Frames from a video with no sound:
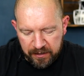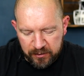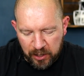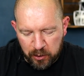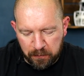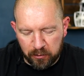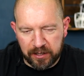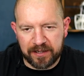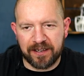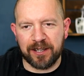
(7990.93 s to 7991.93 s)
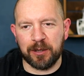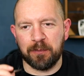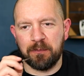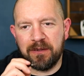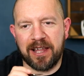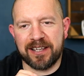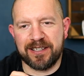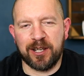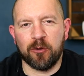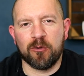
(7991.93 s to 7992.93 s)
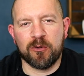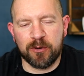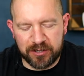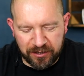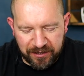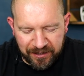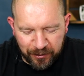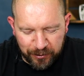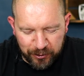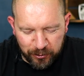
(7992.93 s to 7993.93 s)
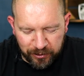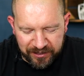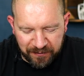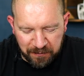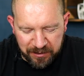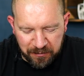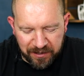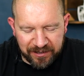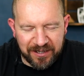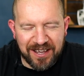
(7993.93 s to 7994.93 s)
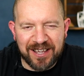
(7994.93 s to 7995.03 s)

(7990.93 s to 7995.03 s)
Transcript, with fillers: So I could put like the little Legacy logos on the on the shoulders of them as well.